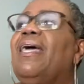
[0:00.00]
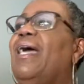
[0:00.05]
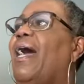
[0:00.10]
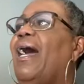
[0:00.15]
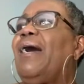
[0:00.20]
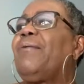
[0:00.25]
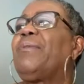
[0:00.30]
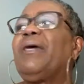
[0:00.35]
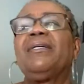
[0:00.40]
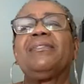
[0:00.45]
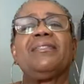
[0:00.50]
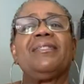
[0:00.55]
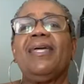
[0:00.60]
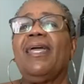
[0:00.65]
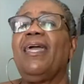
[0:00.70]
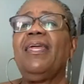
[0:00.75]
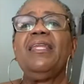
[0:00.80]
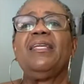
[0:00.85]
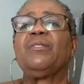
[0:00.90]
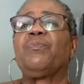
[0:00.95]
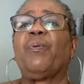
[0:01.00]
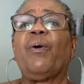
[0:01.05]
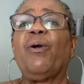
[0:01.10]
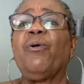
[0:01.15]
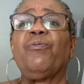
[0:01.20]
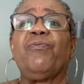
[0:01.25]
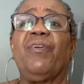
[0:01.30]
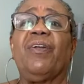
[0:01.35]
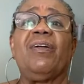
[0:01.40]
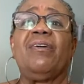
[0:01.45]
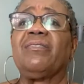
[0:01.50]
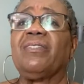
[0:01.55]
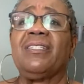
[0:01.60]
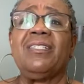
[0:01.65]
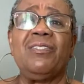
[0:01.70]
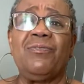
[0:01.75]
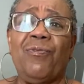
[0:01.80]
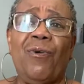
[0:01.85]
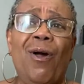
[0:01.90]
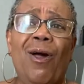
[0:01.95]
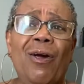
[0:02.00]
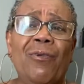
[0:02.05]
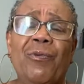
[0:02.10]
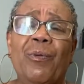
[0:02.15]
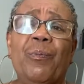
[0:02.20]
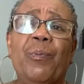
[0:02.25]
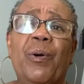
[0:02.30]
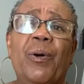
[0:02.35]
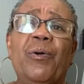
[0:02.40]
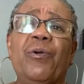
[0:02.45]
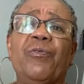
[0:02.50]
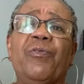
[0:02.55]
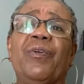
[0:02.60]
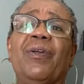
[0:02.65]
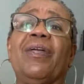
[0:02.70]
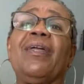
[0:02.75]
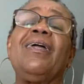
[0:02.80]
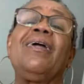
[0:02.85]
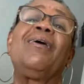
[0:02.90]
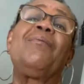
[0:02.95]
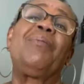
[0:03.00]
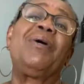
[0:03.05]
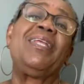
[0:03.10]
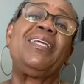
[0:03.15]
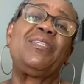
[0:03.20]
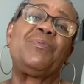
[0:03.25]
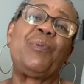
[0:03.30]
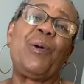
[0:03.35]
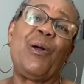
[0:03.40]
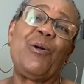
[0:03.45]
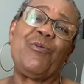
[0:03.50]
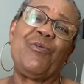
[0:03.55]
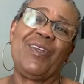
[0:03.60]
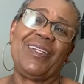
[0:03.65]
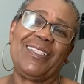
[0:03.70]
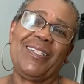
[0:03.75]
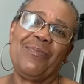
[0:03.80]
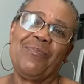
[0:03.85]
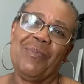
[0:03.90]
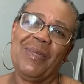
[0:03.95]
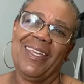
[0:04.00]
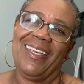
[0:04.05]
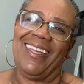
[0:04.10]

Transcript: I'm not saying he's perfect because he's far from perfect, but he's perfect to me.